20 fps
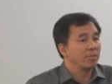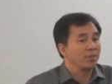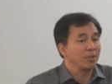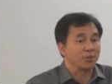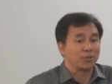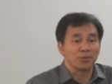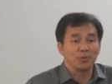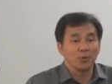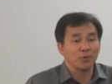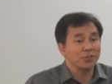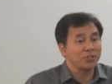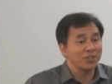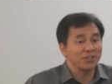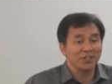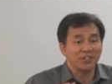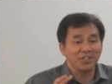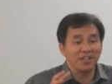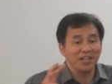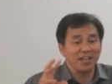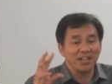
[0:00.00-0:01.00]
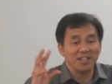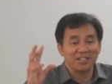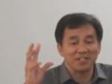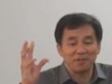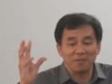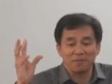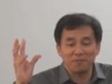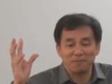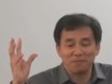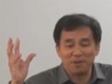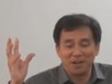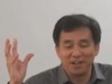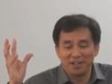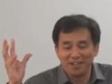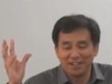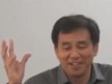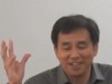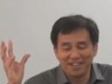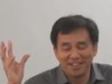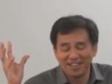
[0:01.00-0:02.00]
There's no such thing as a
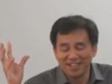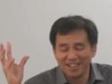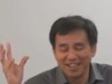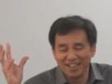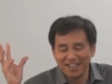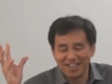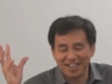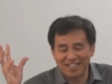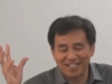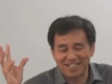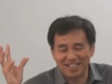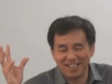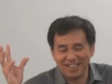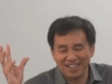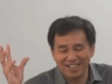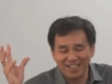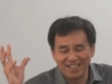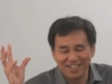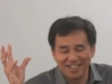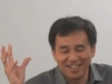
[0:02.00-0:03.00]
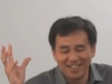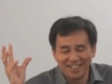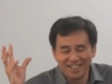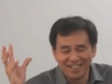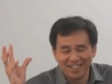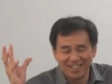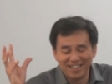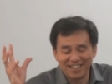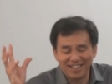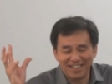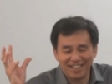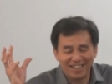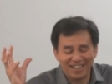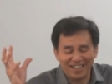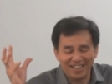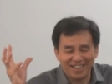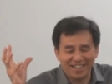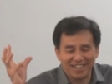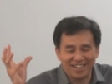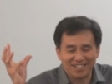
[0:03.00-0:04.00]
as a, a,
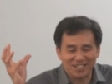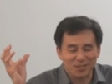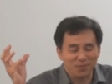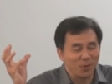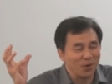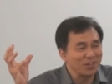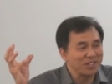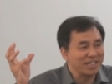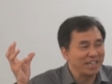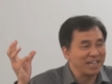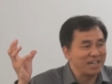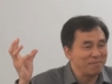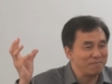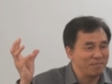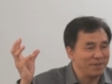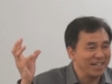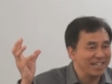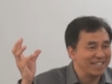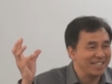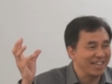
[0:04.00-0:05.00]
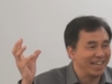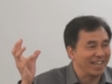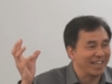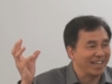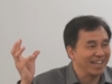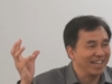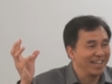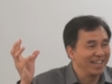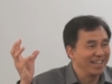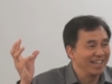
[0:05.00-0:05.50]
a, a small sin and big sin.